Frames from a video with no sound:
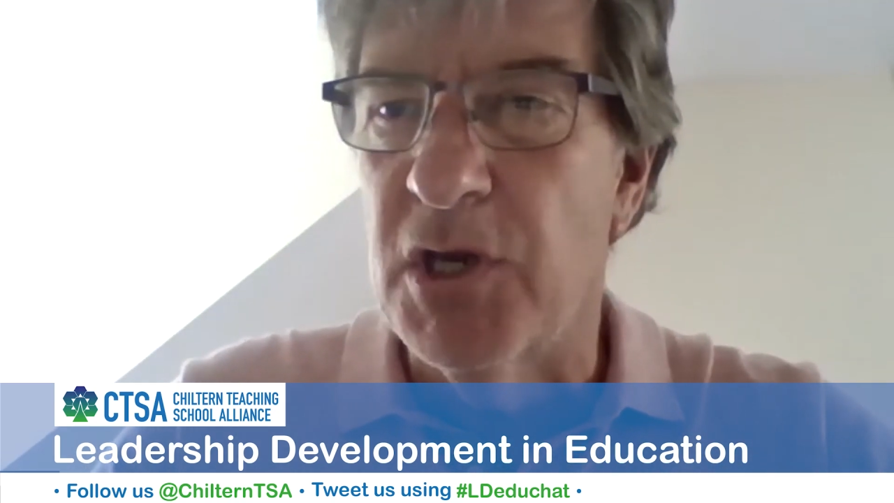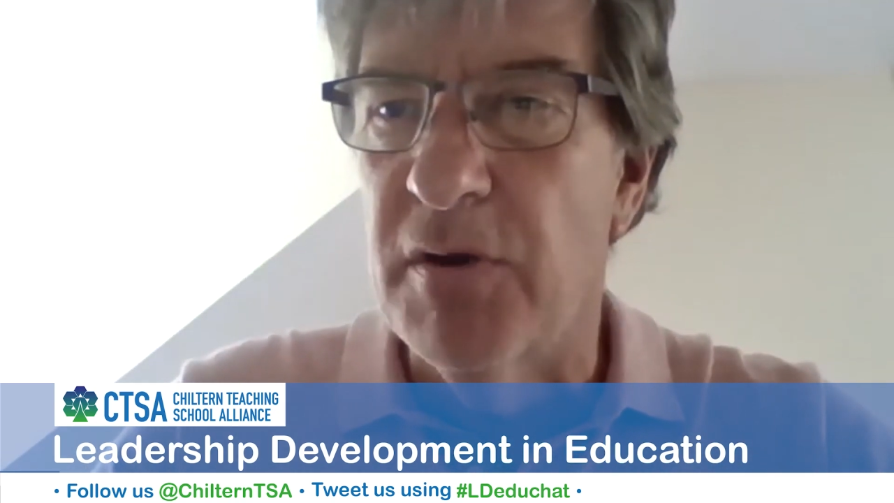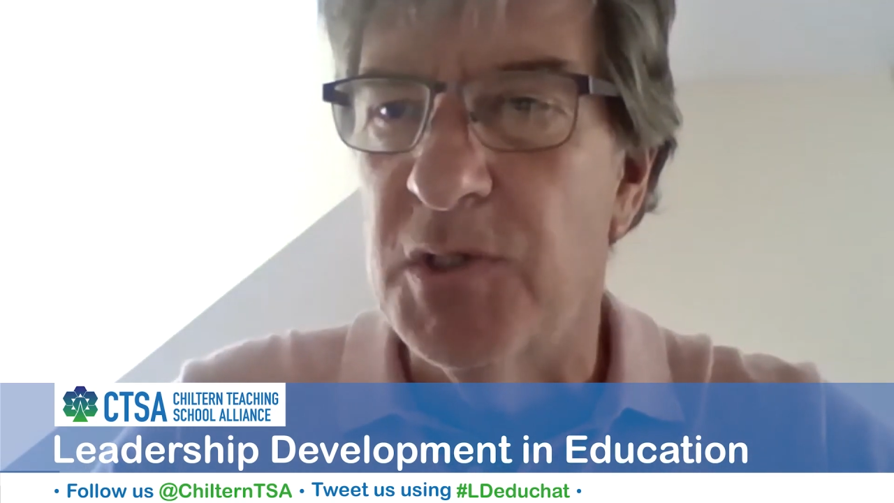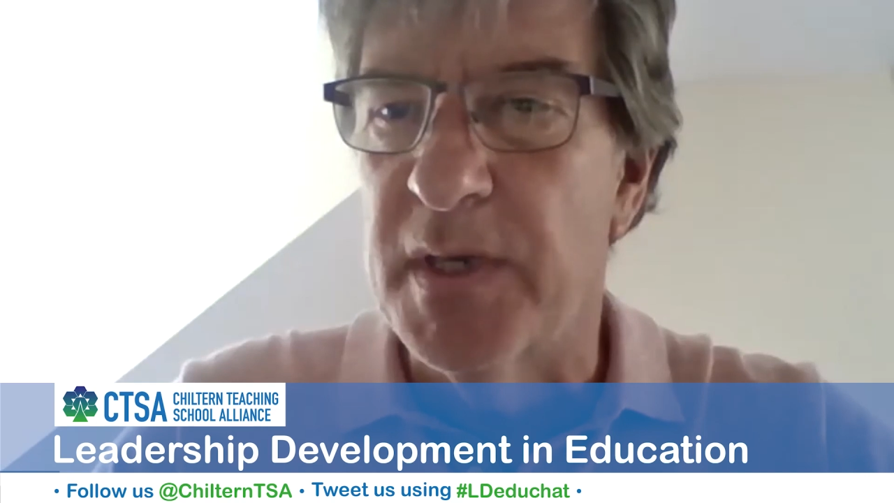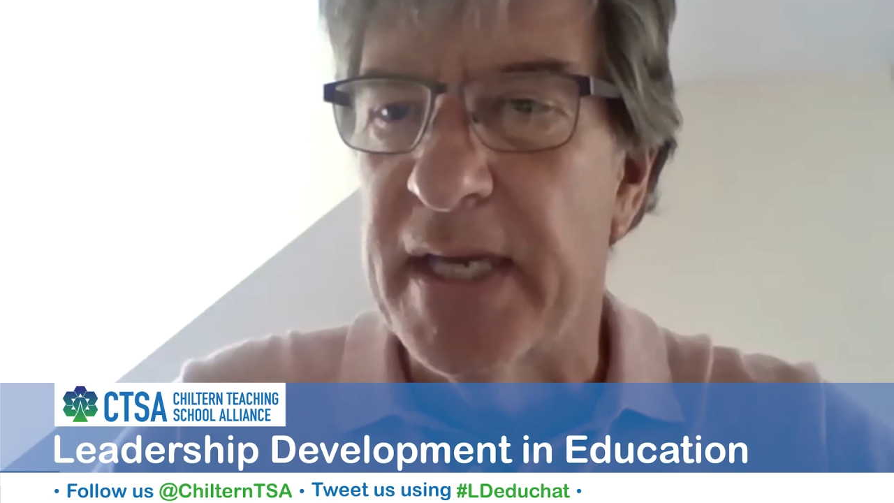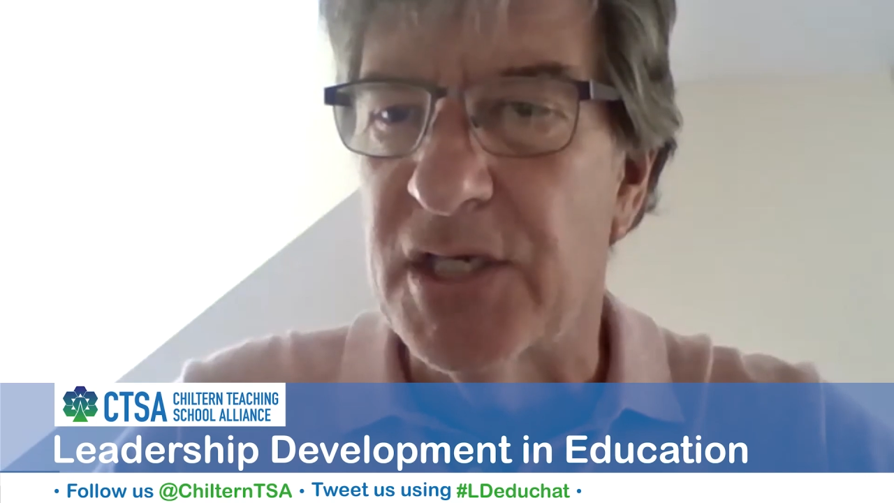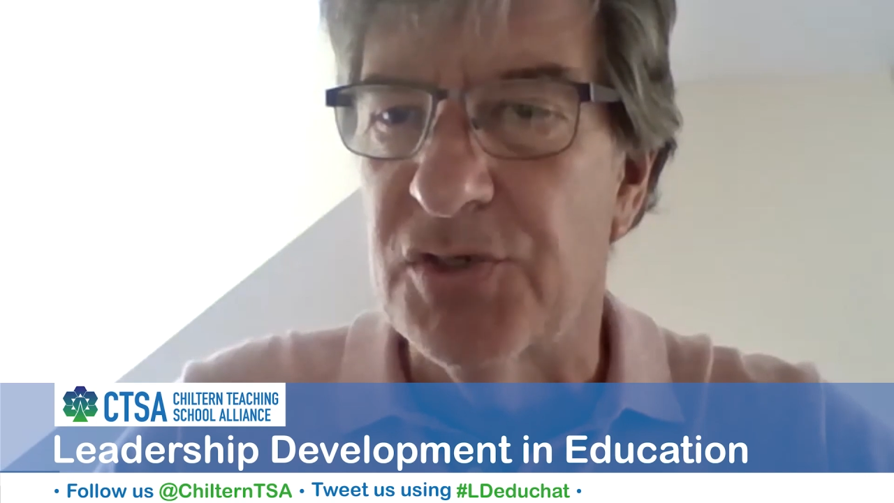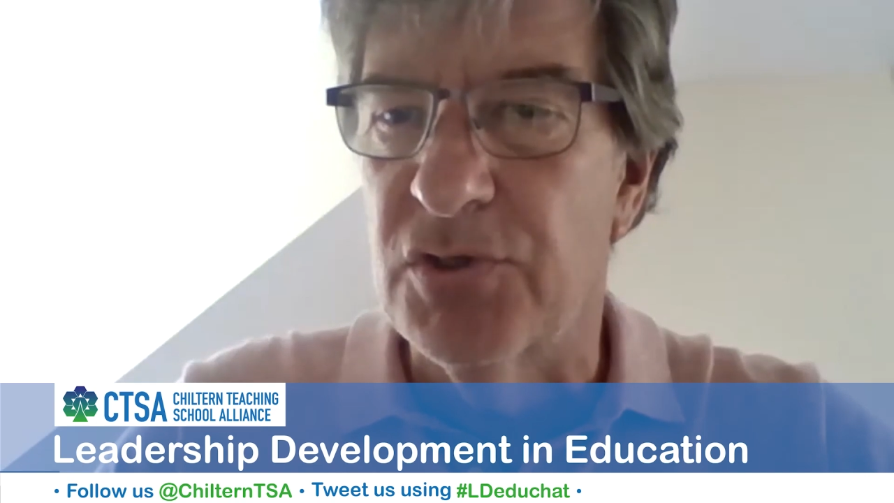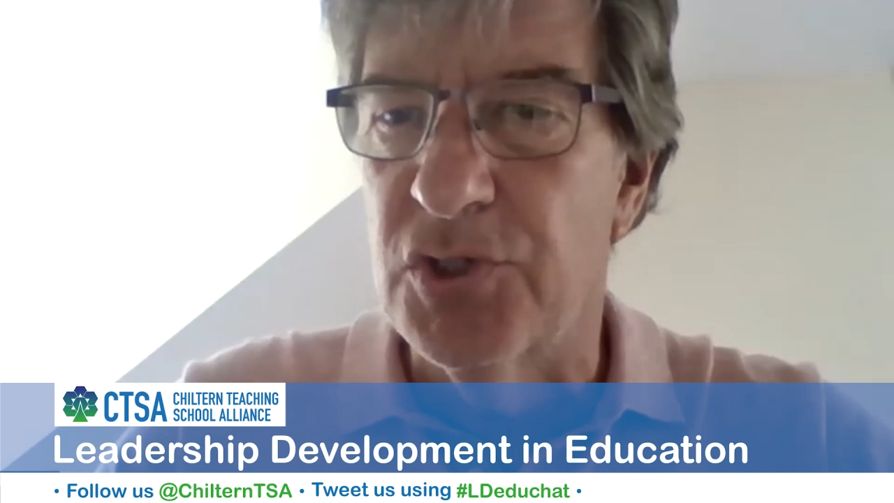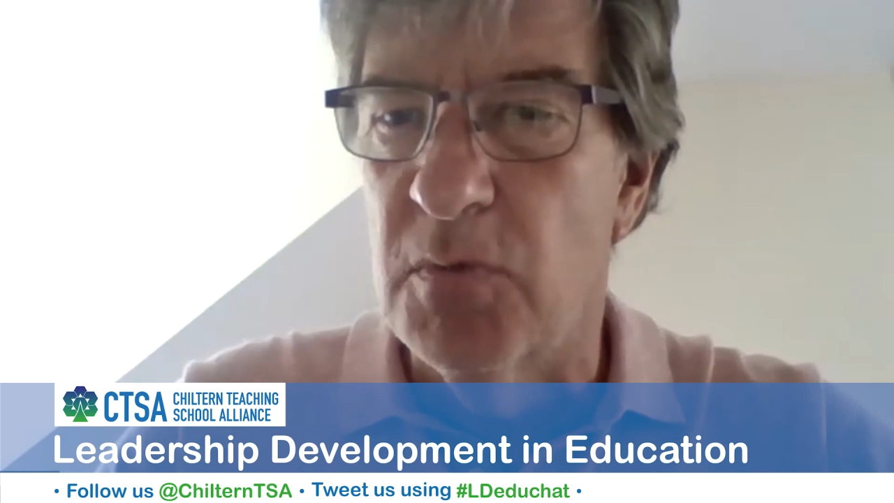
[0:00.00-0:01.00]
go into a
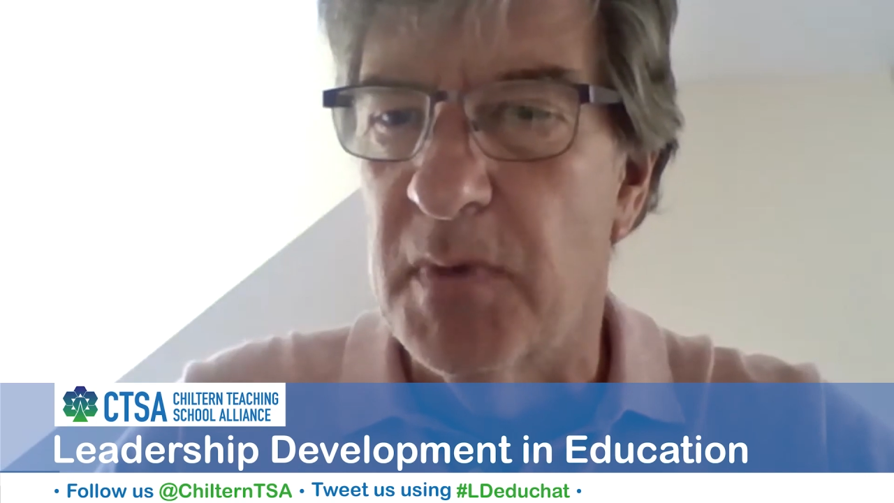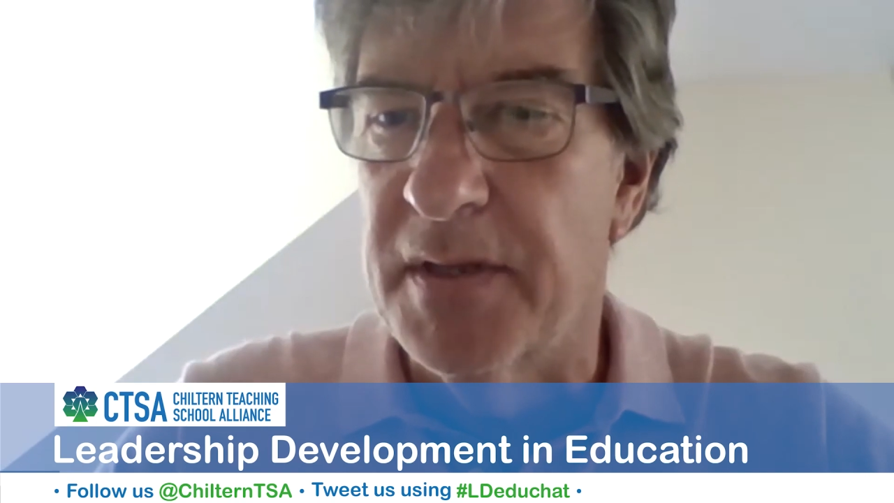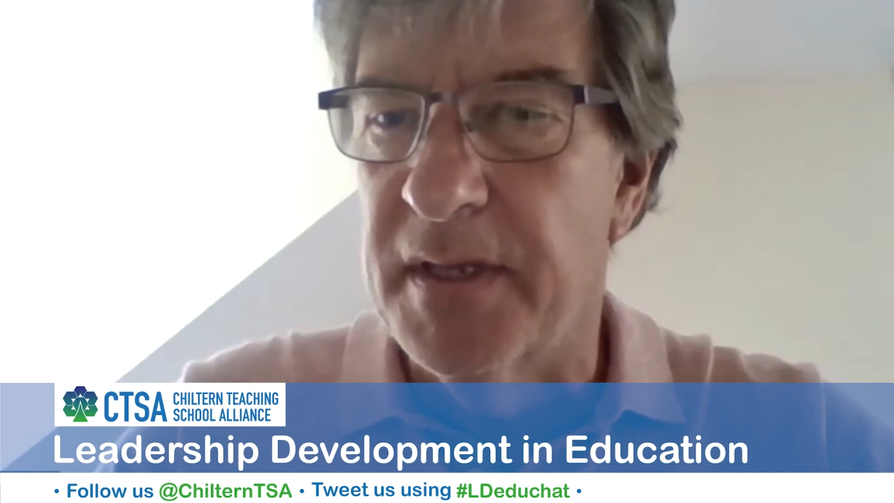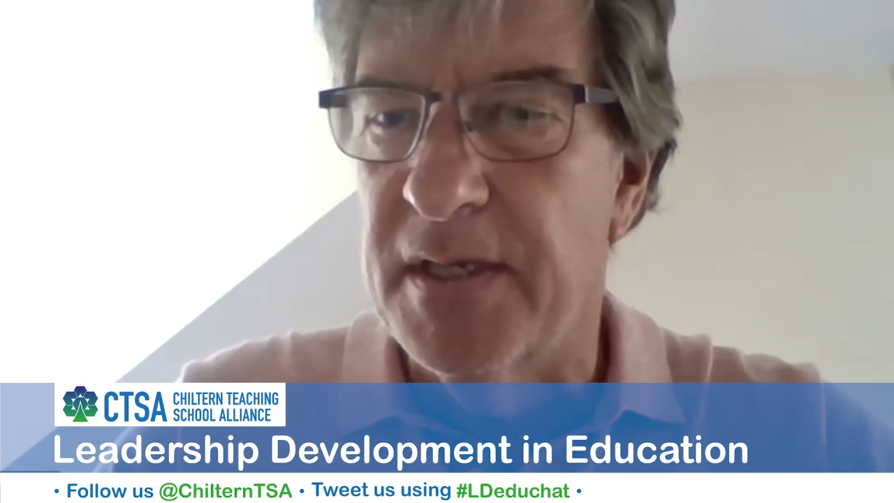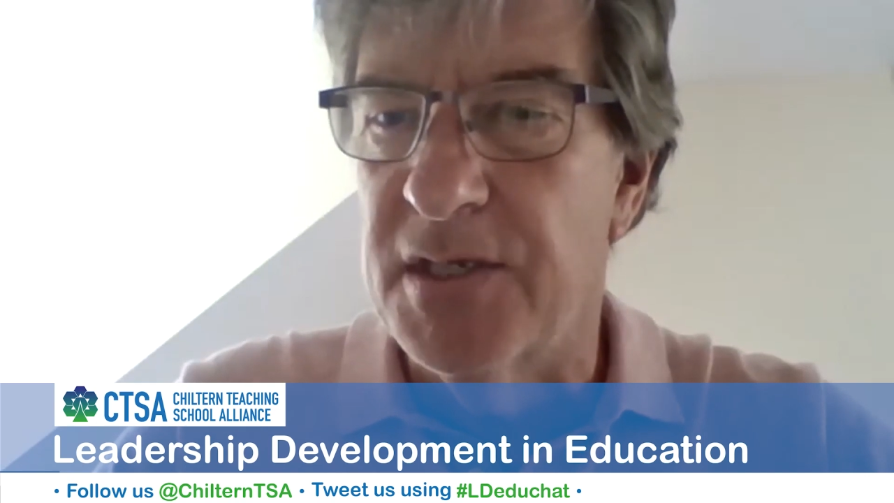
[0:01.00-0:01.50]
national job like the